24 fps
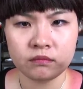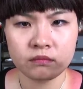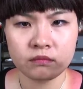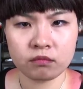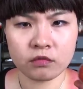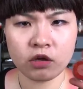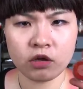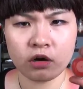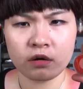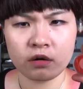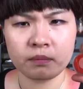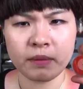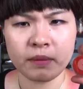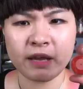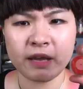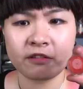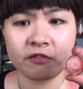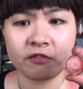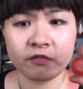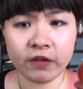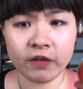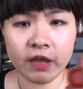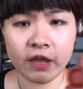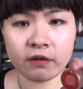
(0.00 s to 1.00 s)
that are my
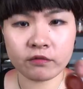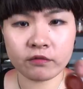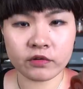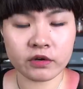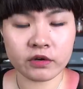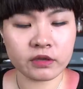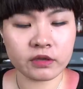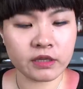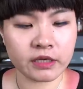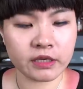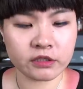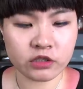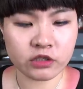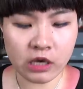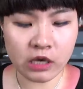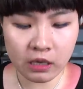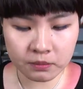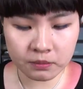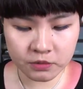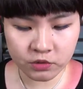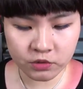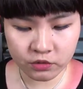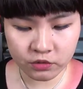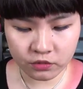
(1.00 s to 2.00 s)
favorite, like
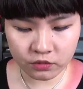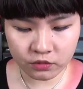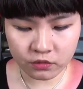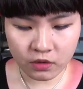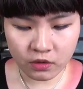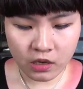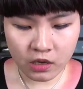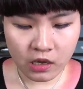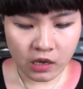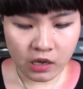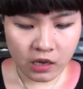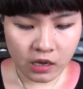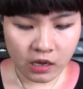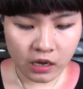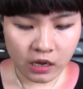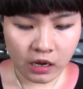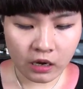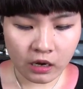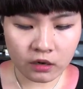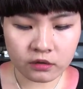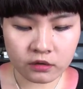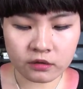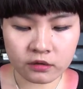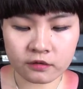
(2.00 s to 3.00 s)
top two,
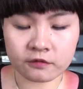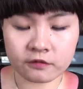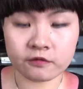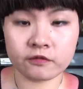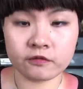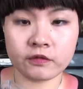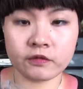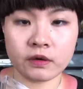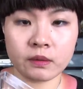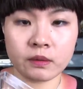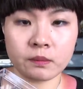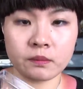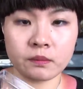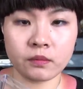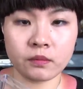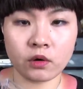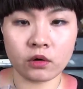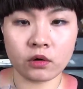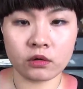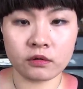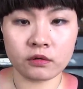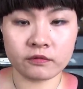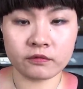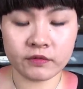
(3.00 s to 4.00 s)
out of um,
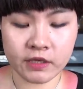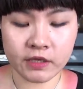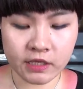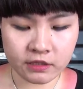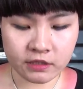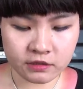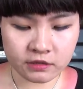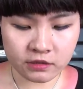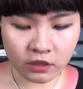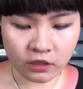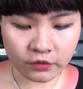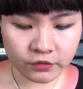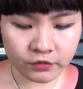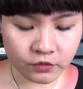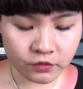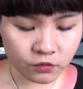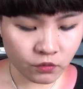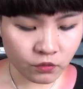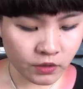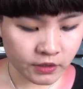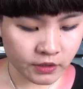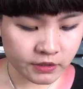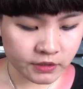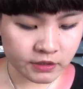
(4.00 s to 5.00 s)
all of these other
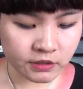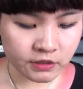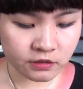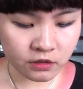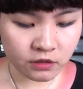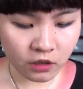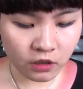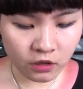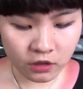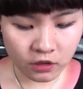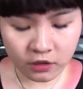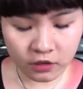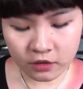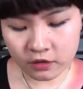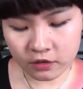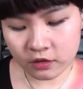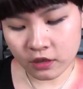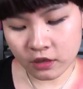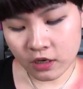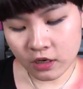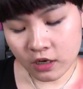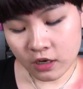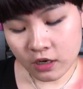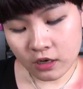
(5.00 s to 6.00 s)
ones
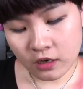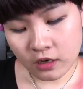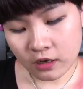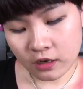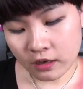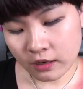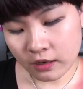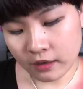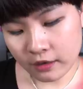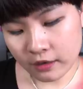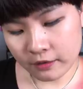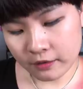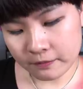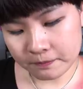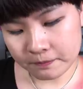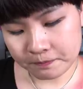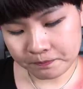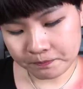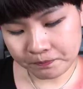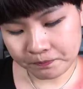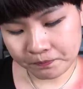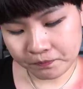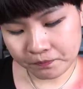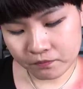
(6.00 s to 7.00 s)
are
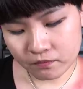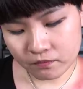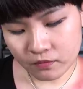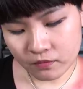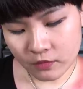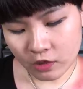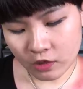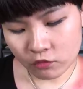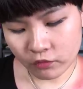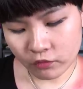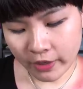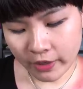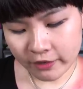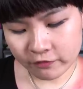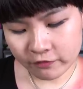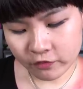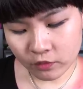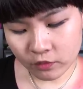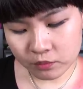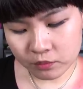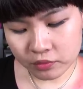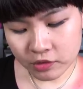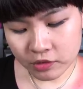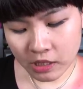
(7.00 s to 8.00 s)
um,
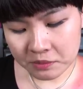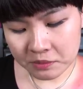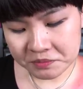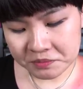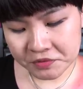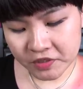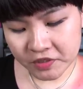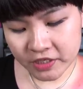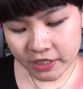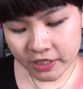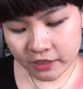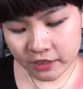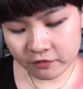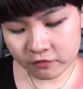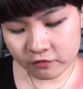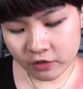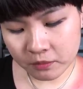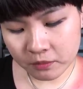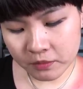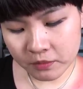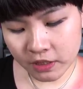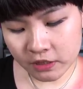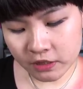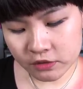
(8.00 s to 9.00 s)
Rightful Property
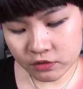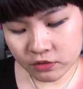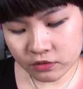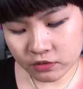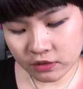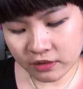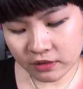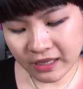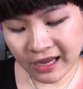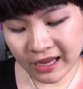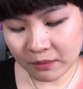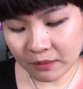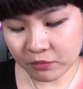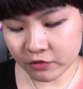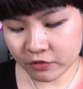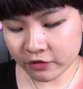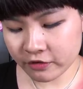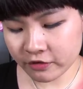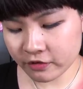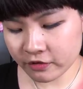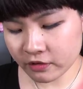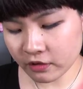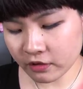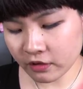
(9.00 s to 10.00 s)
from Into the
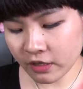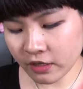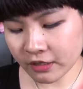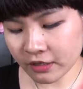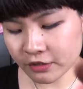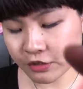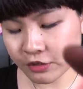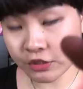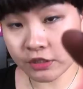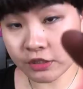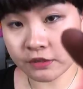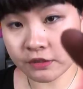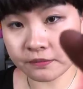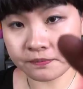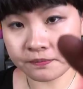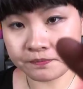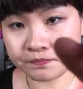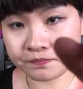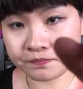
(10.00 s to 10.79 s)
Labyrinth collection,